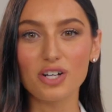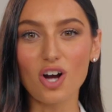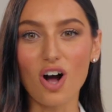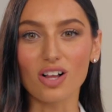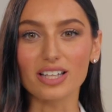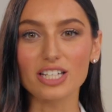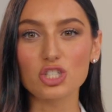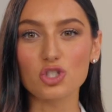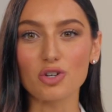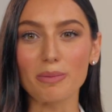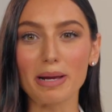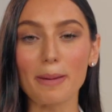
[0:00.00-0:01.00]
calling and
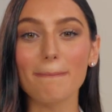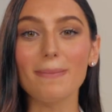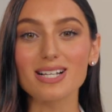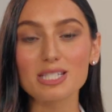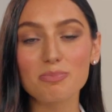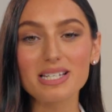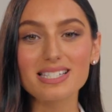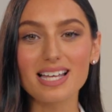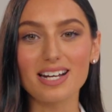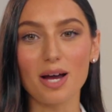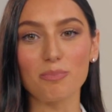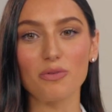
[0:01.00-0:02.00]
streaming must be
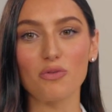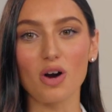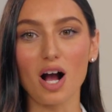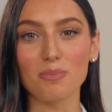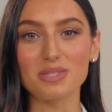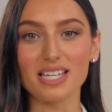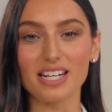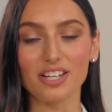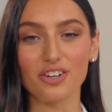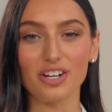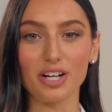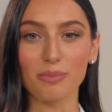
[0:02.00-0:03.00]
set up before updating
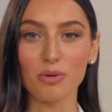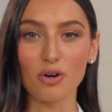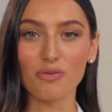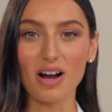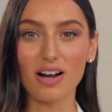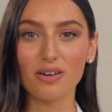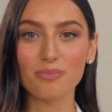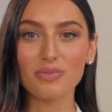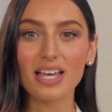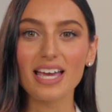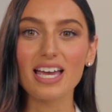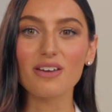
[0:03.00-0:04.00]
your hearing profile.
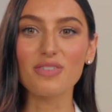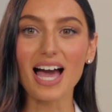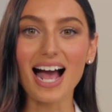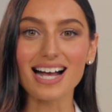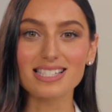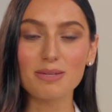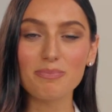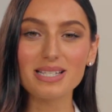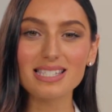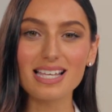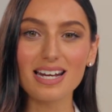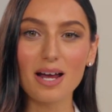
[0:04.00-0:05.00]
If that hasn't
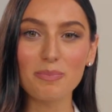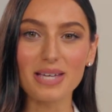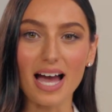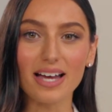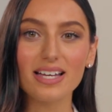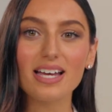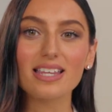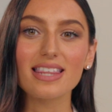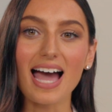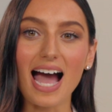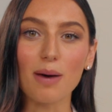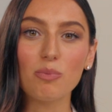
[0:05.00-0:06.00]
been set up yet,
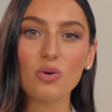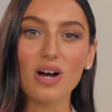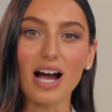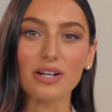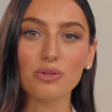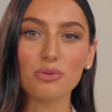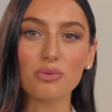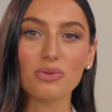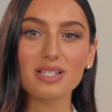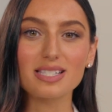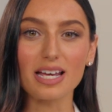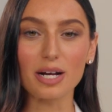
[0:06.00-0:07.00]
the app will guide you through
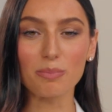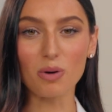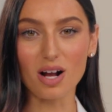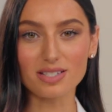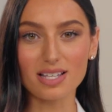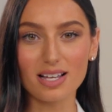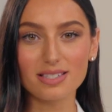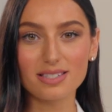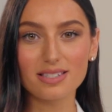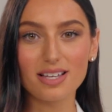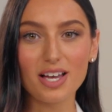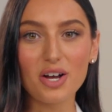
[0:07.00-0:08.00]
the setup
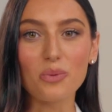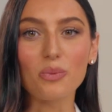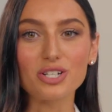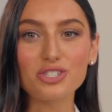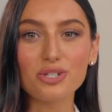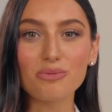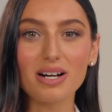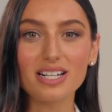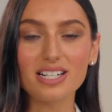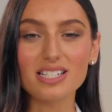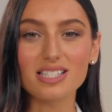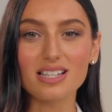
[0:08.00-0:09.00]
process. Once you're
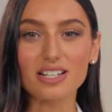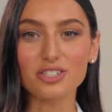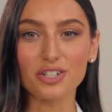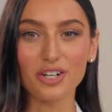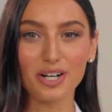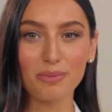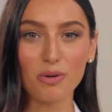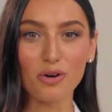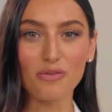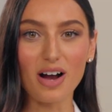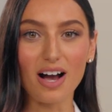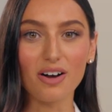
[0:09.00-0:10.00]
ready to select your hearing
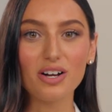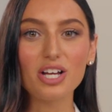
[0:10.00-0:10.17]
profile,